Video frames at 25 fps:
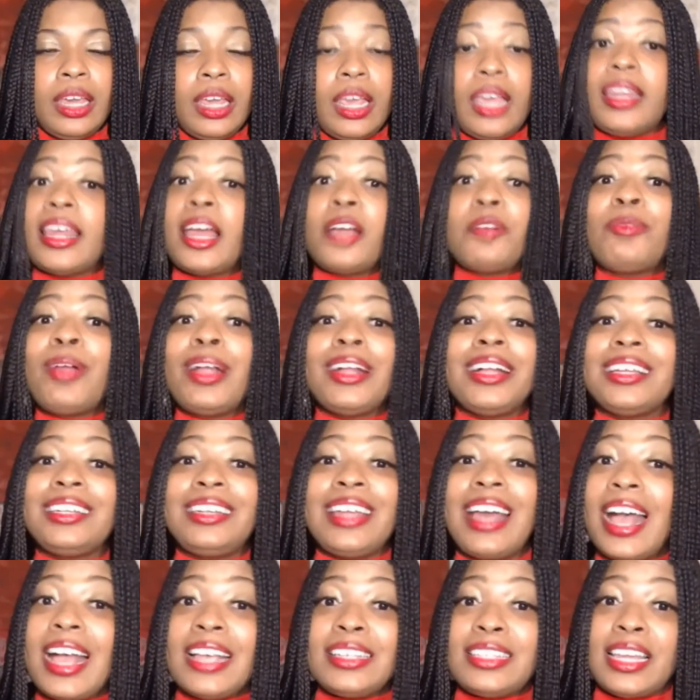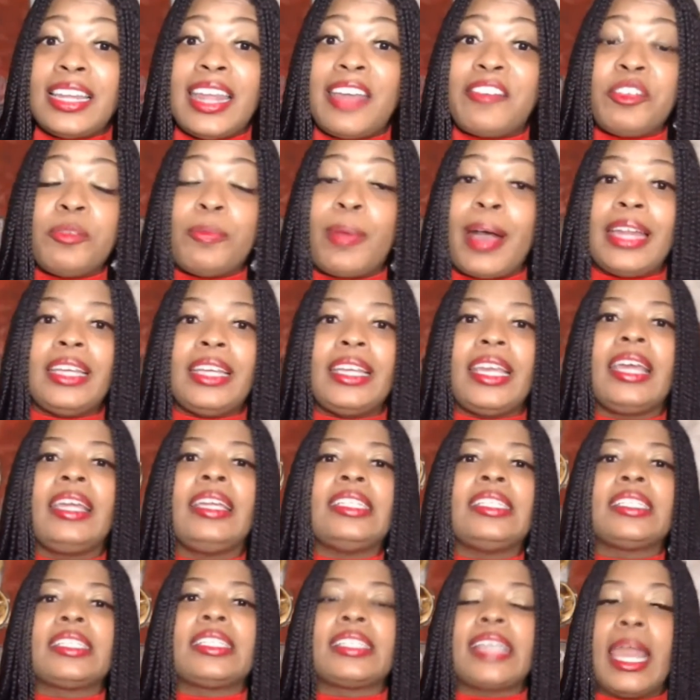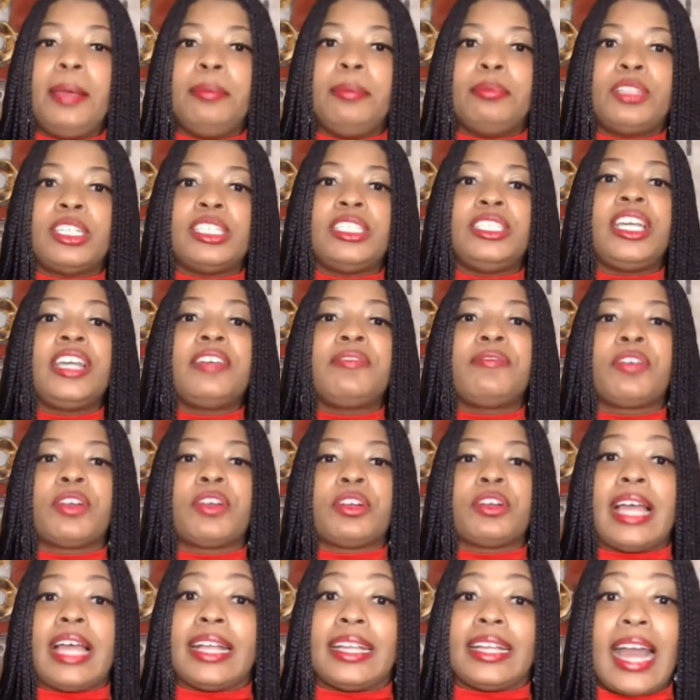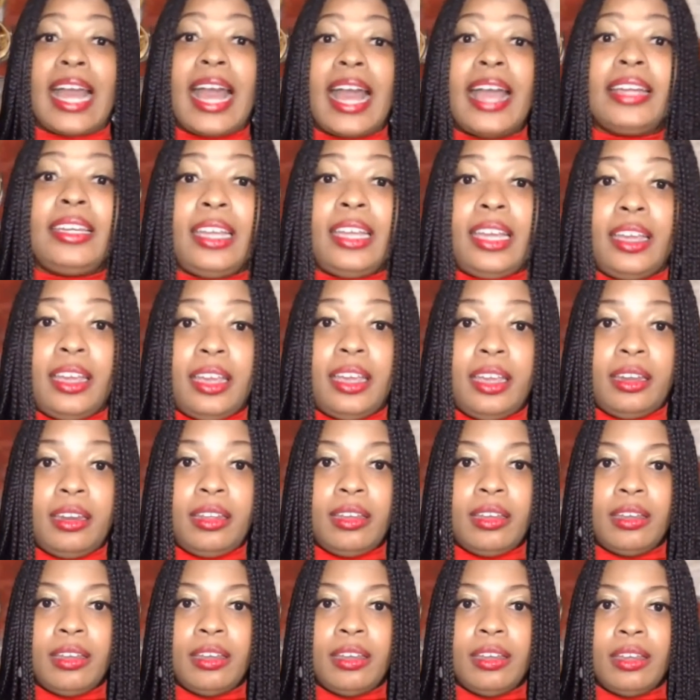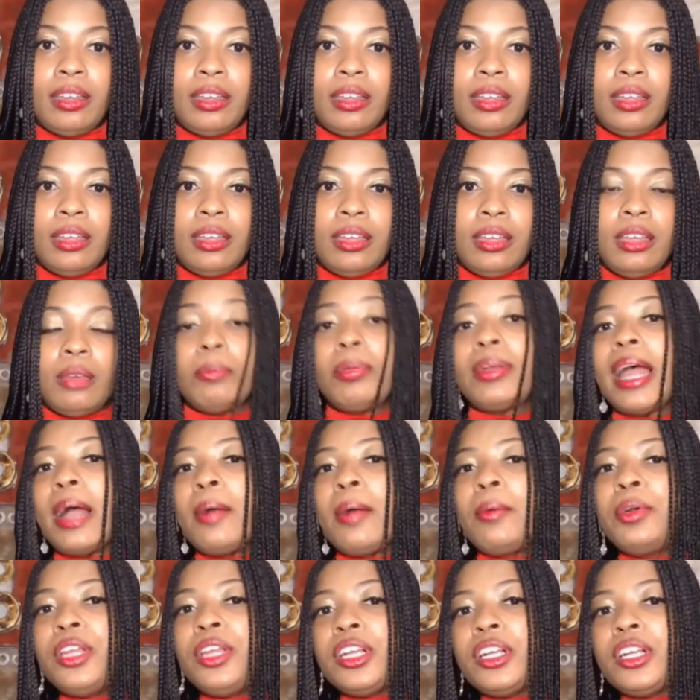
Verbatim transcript: And I recognize not everybody can escape to Denver like I did, but I would